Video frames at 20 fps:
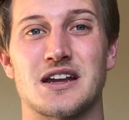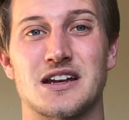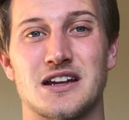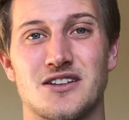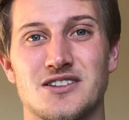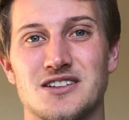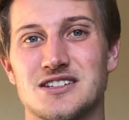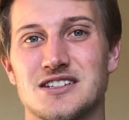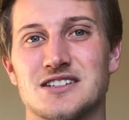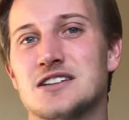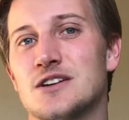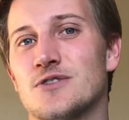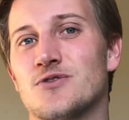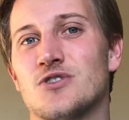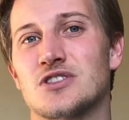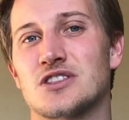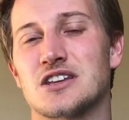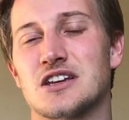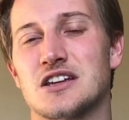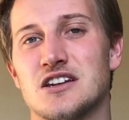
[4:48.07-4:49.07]
Now, this is
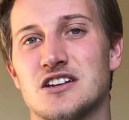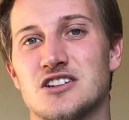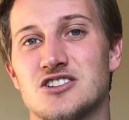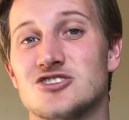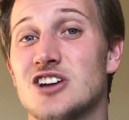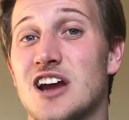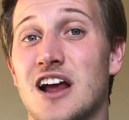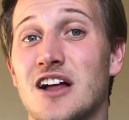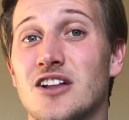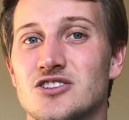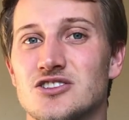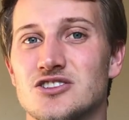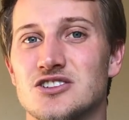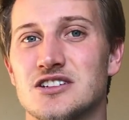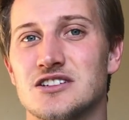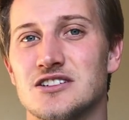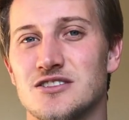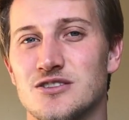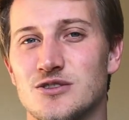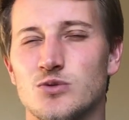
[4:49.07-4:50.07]
different than
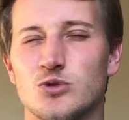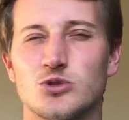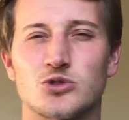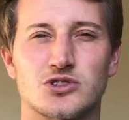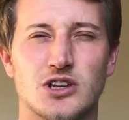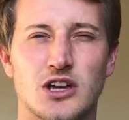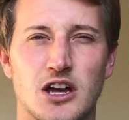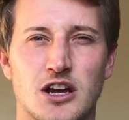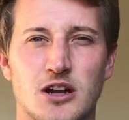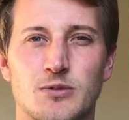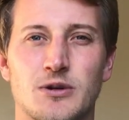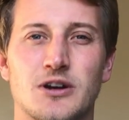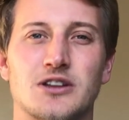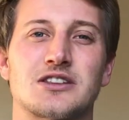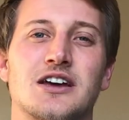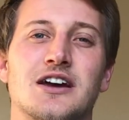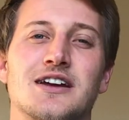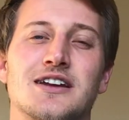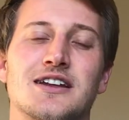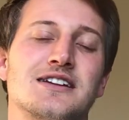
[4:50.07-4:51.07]
challenging you. We'll talk about
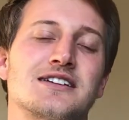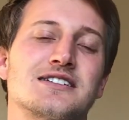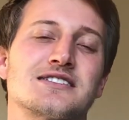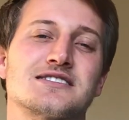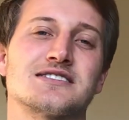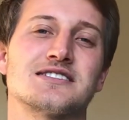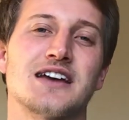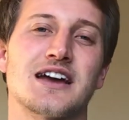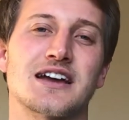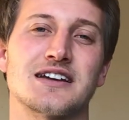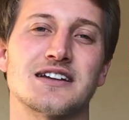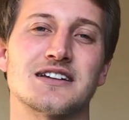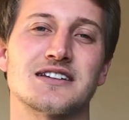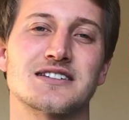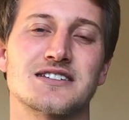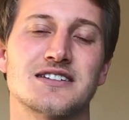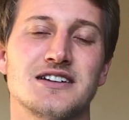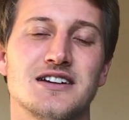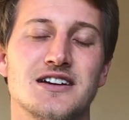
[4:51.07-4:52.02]
that in a second.